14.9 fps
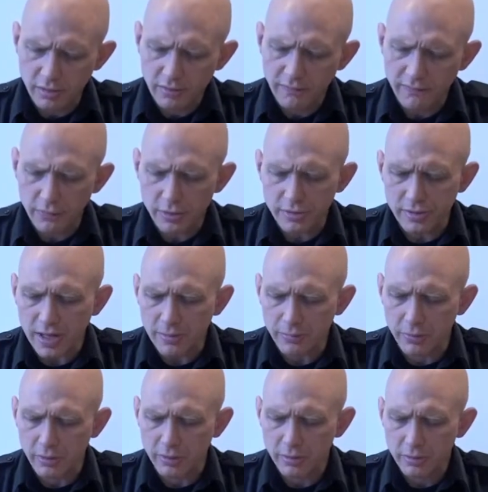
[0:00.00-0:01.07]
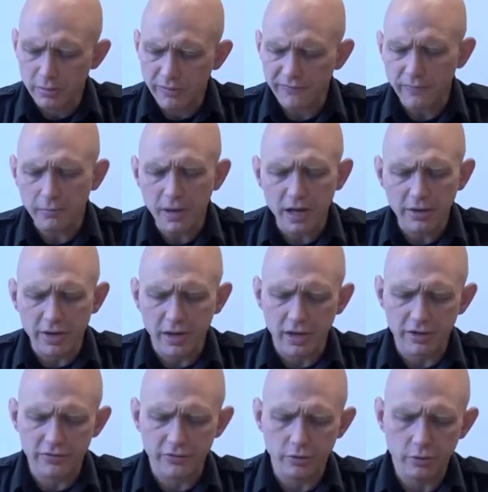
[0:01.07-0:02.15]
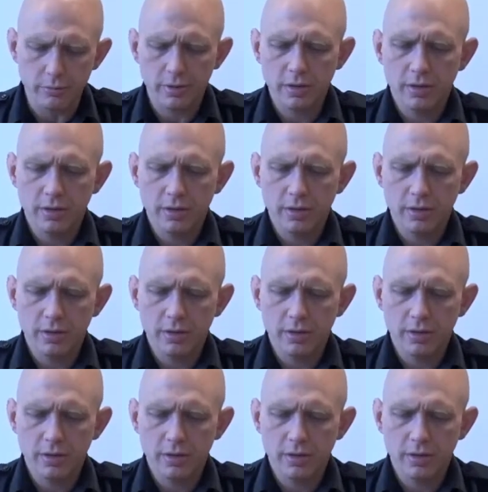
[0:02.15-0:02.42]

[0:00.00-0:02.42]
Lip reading: For example, the formaldehyde tube.